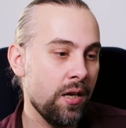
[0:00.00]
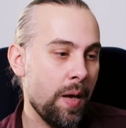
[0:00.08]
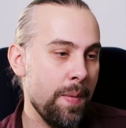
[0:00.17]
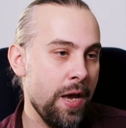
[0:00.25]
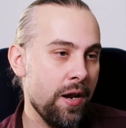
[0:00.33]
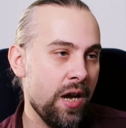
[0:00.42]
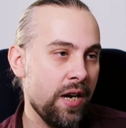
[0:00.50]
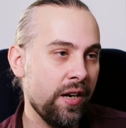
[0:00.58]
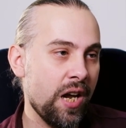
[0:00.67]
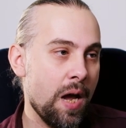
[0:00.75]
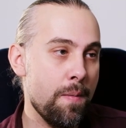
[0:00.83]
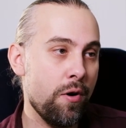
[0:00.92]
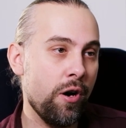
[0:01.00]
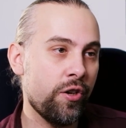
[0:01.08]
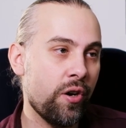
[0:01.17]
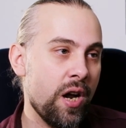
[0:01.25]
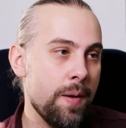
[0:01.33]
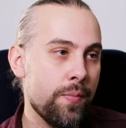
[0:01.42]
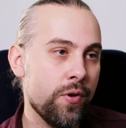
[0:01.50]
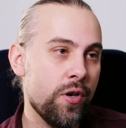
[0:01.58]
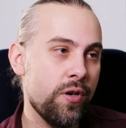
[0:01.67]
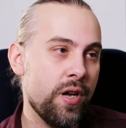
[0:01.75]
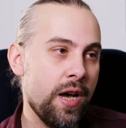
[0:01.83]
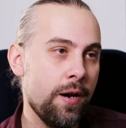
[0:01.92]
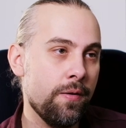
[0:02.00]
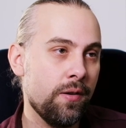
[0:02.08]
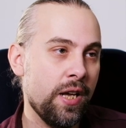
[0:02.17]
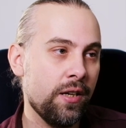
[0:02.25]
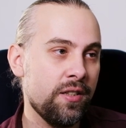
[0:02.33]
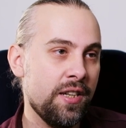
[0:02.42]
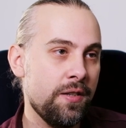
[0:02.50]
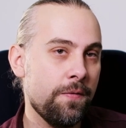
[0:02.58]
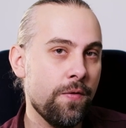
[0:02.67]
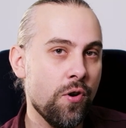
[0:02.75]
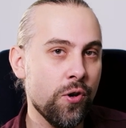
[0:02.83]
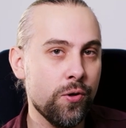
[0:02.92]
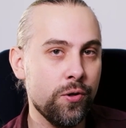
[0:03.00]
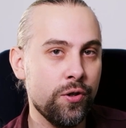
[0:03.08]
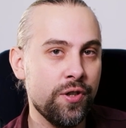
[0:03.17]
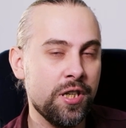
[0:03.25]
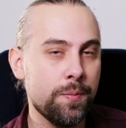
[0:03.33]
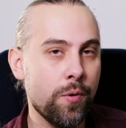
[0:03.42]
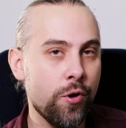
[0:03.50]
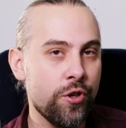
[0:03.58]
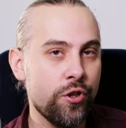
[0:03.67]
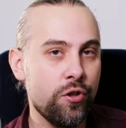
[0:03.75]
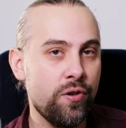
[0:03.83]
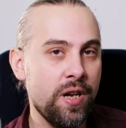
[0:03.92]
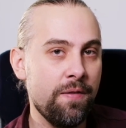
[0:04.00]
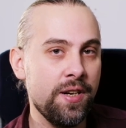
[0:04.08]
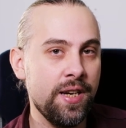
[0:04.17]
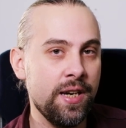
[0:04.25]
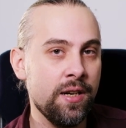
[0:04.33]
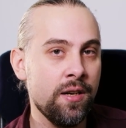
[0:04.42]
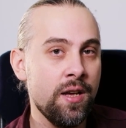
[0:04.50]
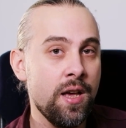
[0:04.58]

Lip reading: I mean, I had the camera on a tripod, I had like set the focus, exposure and everything.